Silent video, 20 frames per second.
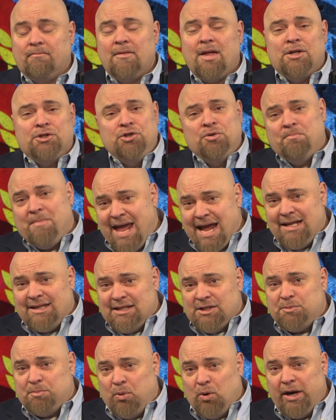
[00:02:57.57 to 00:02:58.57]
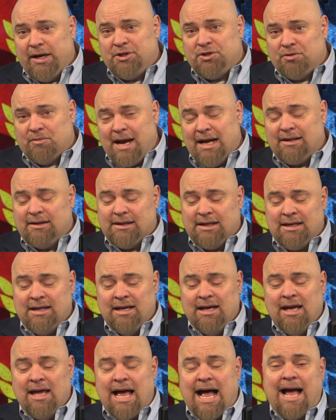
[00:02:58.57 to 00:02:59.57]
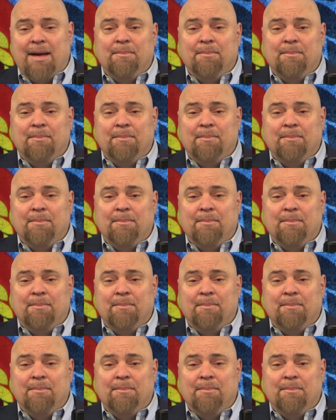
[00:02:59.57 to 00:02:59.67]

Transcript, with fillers: to make this point directly, I